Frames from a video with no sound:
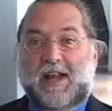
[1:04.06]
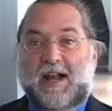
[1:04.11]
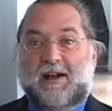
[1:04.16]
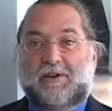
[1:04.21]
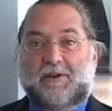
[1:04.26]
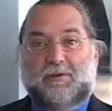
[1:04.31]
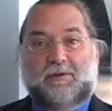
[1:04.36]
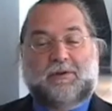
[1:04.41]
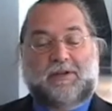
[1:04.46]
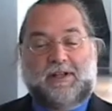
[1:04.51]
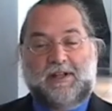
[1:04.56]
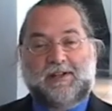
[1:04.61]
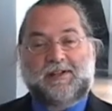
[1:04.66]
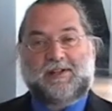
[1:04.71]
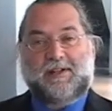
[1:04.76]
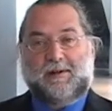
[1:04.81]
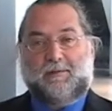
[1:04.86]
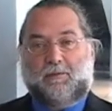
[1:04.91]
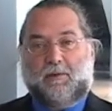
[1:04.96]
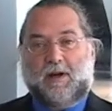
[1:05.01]
how
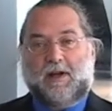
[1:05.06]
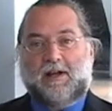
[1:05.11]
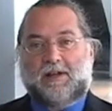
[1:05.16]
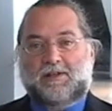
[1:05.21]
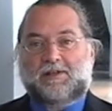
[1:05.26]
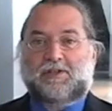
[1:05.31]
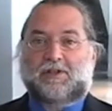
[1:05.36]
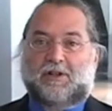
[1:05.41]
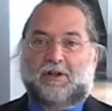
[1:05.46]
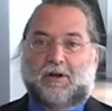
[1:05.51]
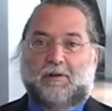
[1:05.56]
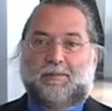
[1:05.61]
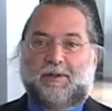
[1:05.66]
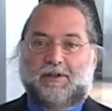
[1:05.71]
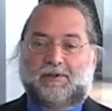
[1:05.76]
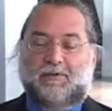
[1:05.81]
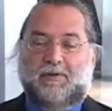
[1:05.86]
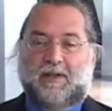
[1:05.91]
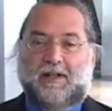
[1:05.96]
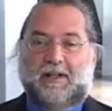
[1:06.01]
easy it was to go
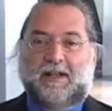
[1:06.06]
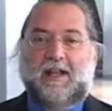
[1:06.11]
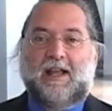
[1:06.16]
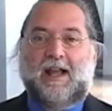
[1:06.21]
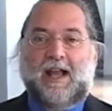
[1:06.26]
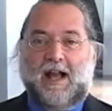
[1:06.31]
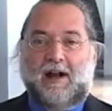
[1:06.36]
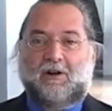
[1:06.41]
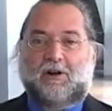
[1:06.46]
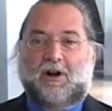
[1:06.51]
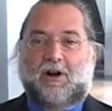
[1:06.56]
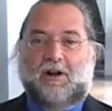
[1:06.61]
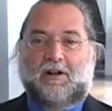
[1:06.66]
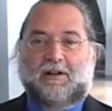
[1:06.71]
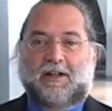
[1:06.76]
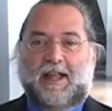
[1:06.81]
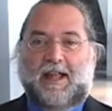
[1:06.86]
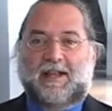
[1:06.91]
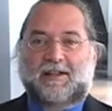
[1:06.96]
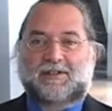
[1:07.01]
between alcohol
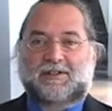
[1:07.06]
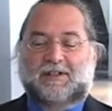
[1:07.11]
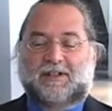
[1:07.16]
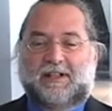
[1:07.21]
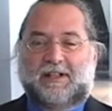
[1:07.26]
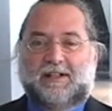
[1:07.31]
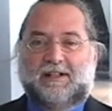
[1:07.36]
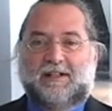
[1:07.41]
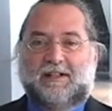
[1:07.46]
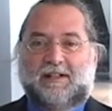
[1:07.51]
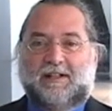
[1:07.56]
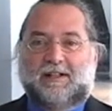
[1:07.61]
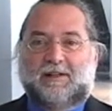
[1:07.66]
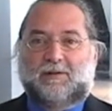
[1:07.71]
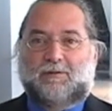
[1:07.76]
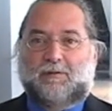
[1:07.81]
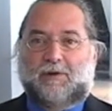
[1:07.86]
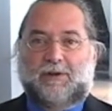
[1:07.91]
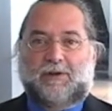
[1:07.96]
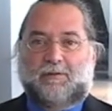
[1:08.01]
and gasoline
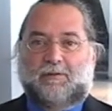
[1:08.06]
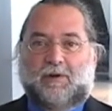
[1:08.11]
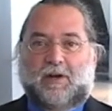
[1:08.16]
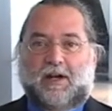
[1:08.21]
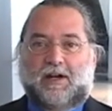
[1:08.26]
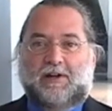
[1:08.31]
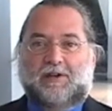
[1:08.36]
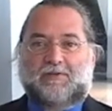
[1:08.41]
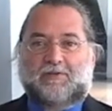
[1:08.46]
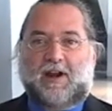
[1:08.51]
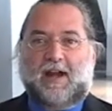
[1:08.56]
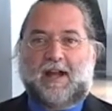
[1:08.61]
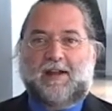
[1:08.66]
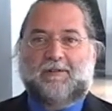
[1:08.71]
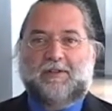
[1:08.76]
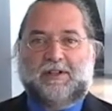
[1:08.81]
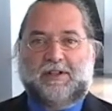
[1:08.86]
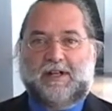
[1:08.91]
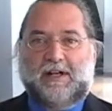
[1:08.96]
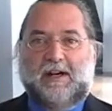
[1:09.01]
when you were on a
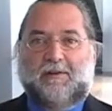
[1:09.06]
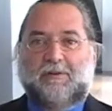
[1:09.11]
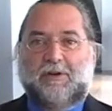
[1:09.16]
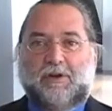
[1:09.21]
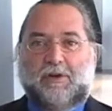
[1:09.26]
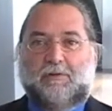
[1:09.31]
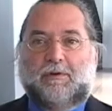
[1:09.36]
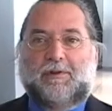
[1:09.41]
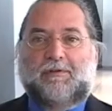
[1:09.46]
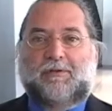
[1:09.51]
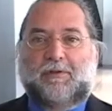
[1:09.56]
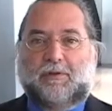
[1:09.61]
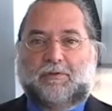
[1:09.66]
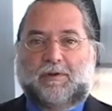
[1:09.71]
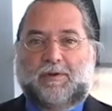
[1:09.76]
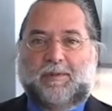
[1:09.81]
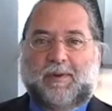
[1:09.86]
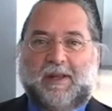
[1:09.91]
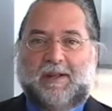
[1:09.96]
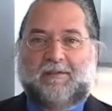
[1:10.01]
drive and you never knew what fuel
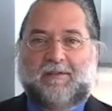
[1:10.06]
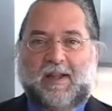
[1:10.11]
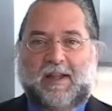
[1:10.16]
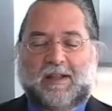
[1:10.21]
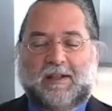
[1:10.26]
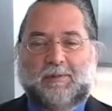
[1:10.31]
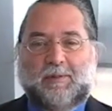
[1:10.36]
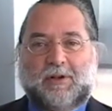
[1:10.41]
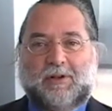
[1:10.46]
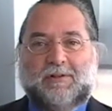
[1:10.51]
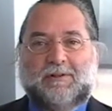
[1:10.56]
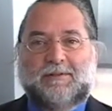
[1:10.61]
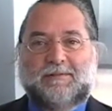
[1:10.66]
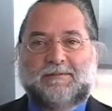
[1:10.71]
would be available.